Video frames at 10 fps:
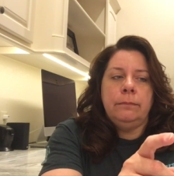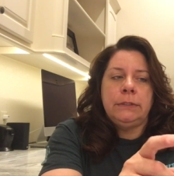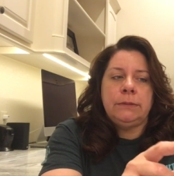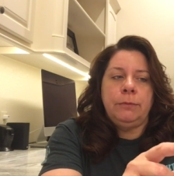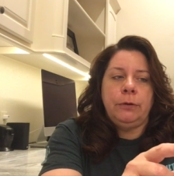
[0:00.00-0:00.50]

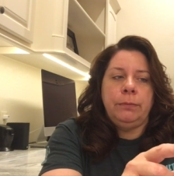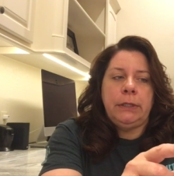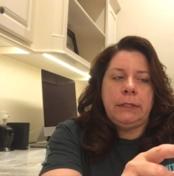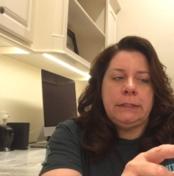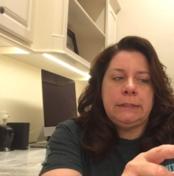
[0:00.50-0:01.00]
it's a
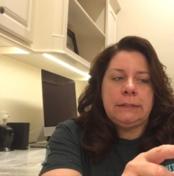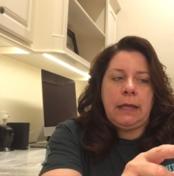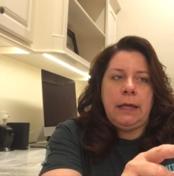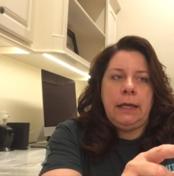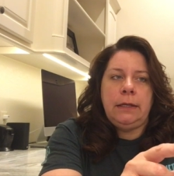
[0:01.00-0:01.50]
Mirabilia
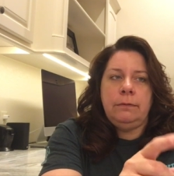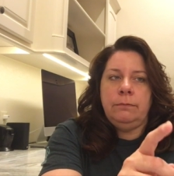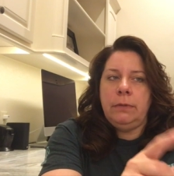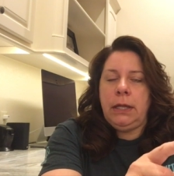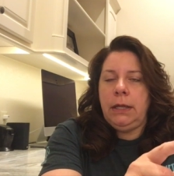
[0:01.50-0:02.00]
design
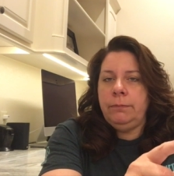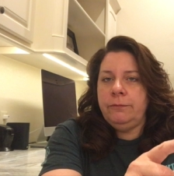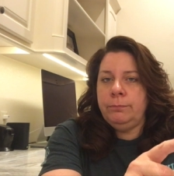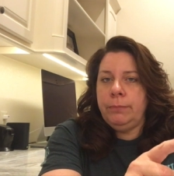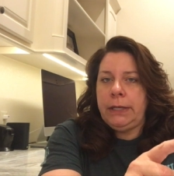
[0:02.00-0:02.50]
uh,
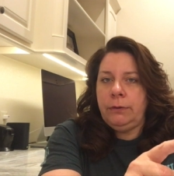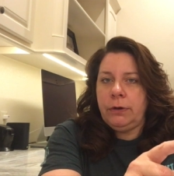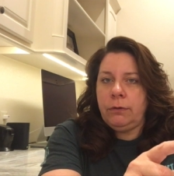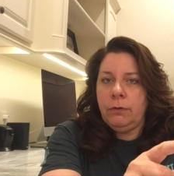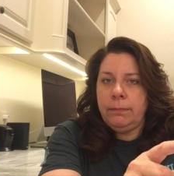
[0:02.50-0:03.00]
by
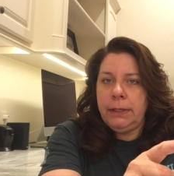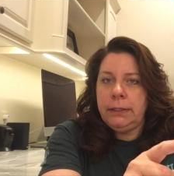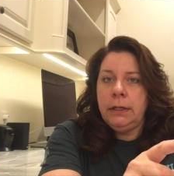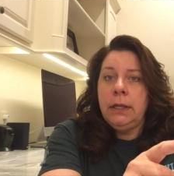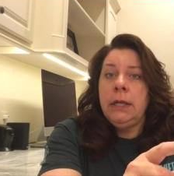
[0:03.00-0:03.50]
Nora Corbett.